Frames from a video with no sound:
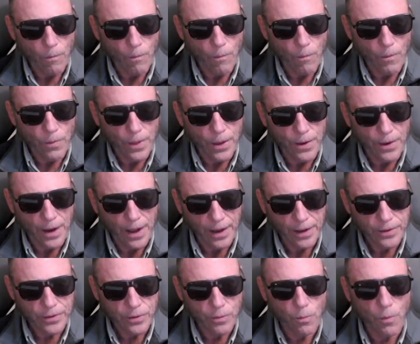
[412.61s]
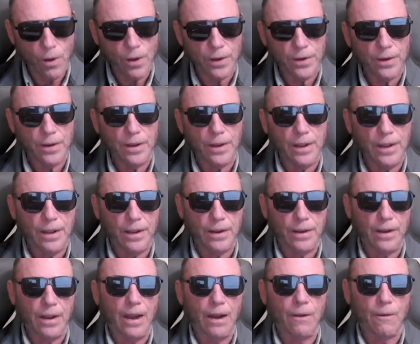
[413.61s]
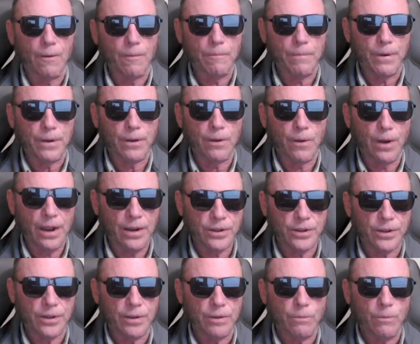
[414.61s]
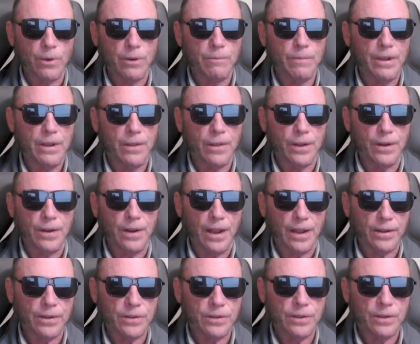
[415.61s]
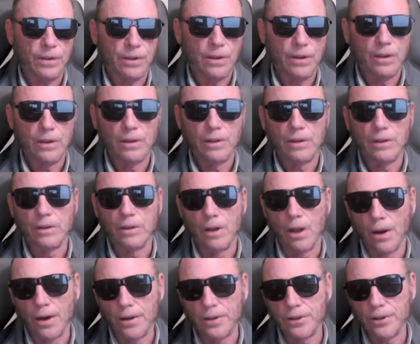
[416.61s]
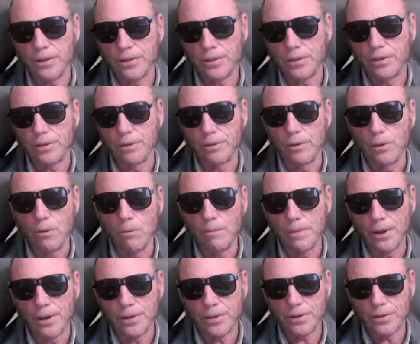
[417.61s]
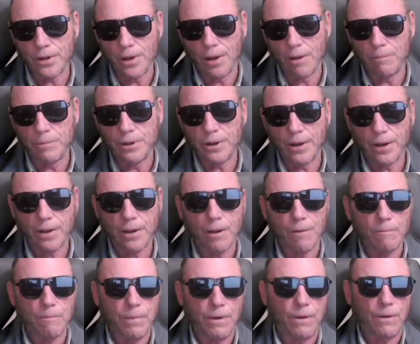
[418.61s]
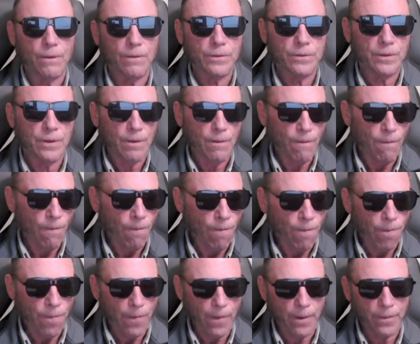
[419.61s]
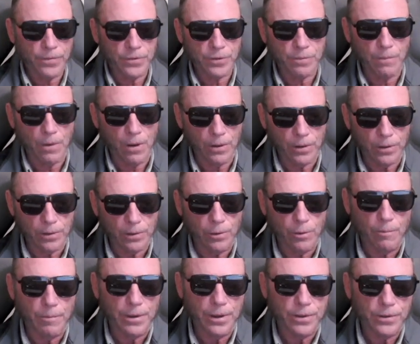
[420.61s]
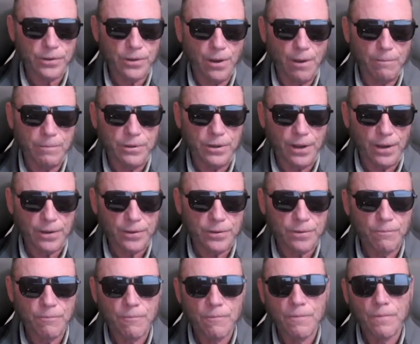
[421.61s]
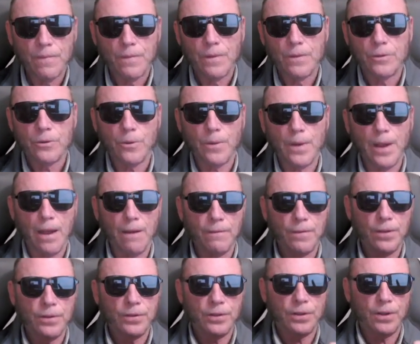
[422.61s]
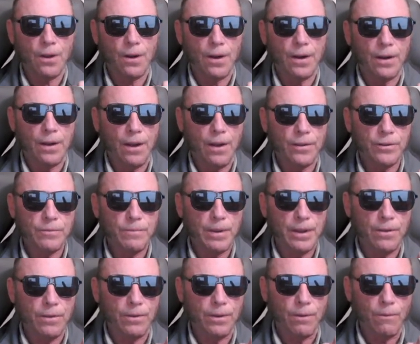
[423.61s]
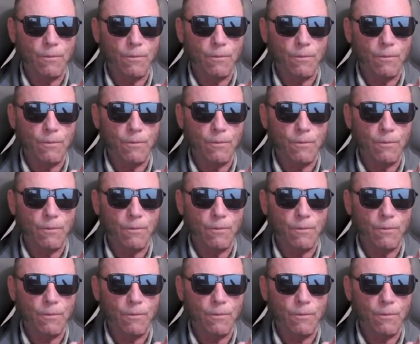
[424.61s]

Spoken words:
the next one in our progression would be the next largest luminous object composed of smaller luminous objects. So we have the star, cosmic unit